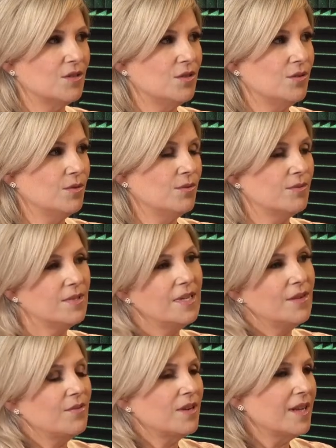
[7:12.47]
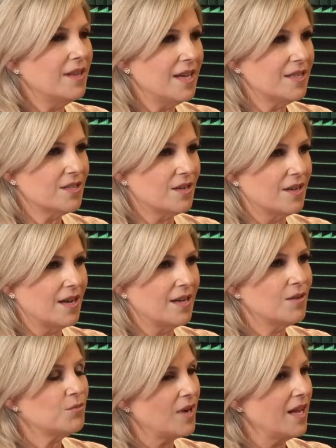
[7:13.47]
to see if their kid likes it or not,
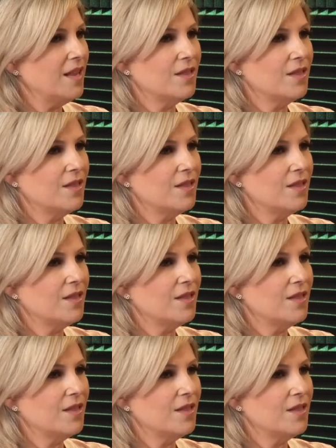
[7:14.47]
right?